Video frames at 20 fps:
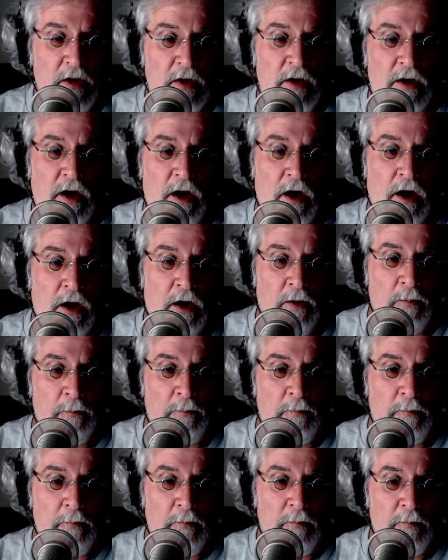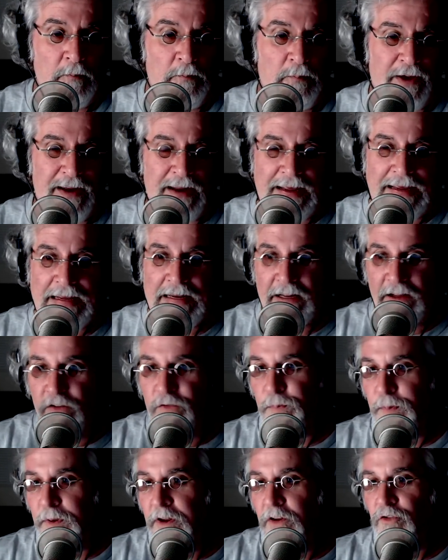Um, but it
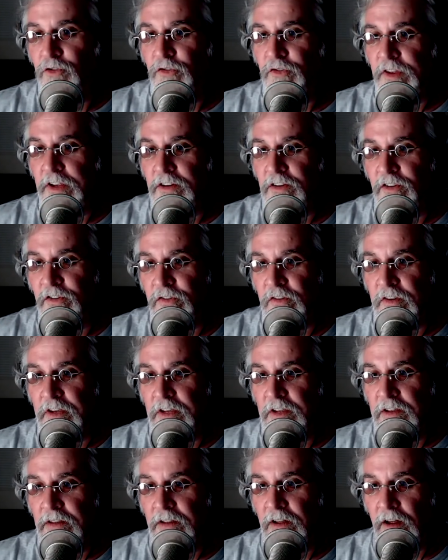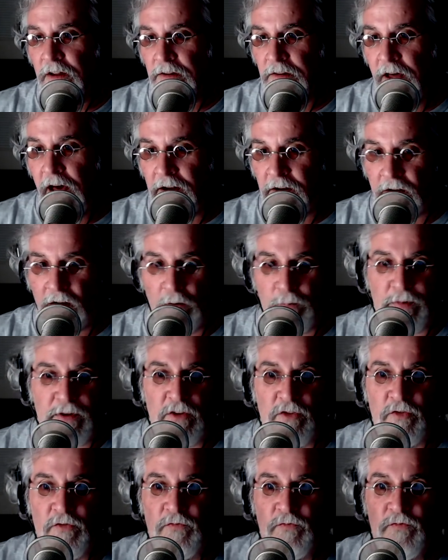has been interesting to see a lot of
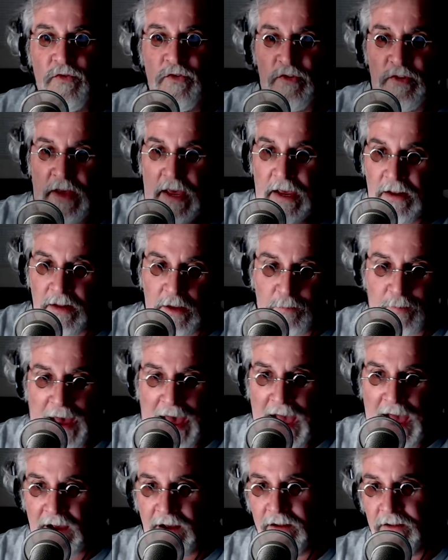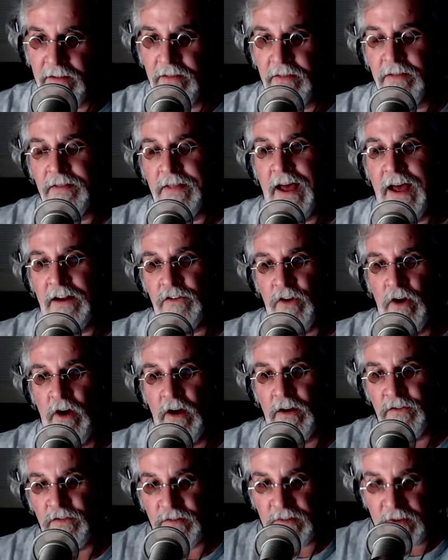companies scaling back that
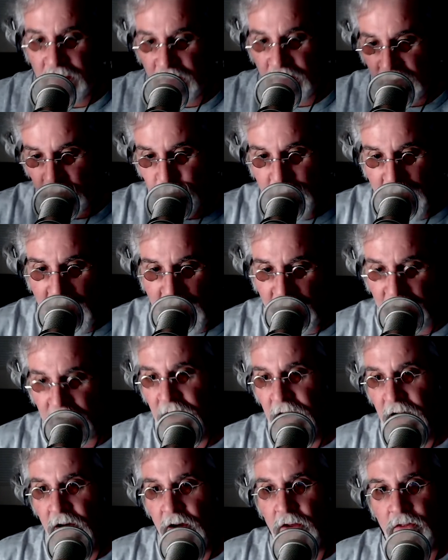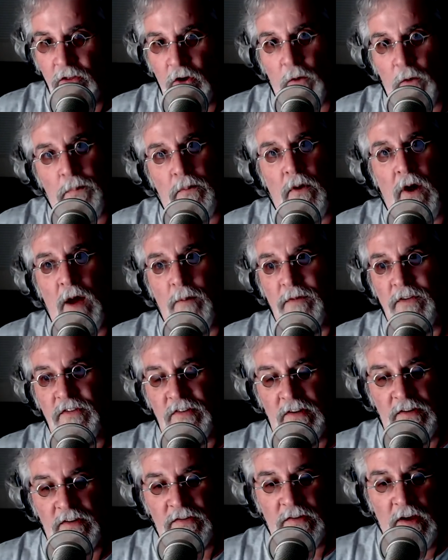talk, scaling back their
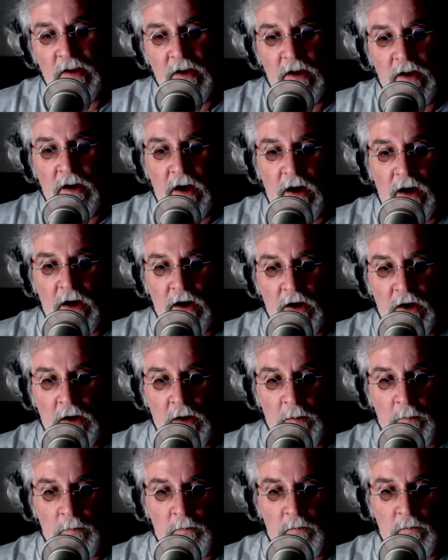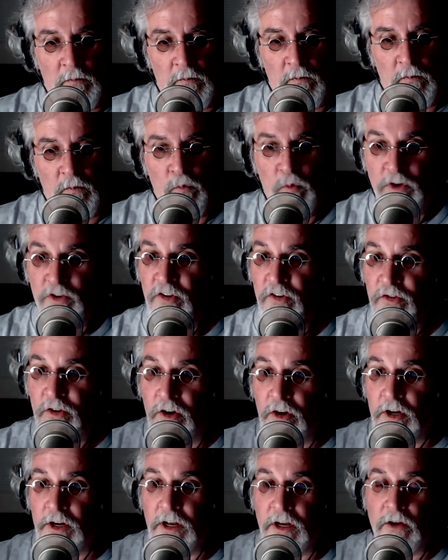promises, um, which is
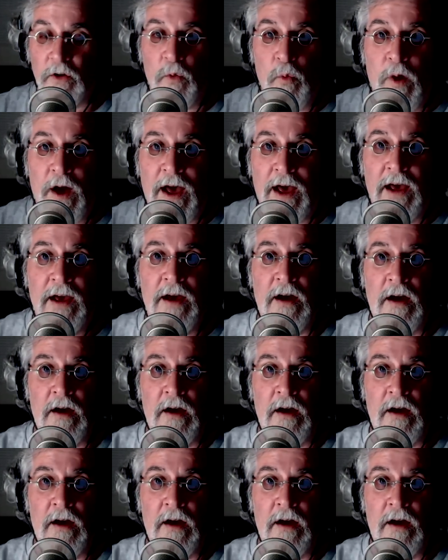good in a way.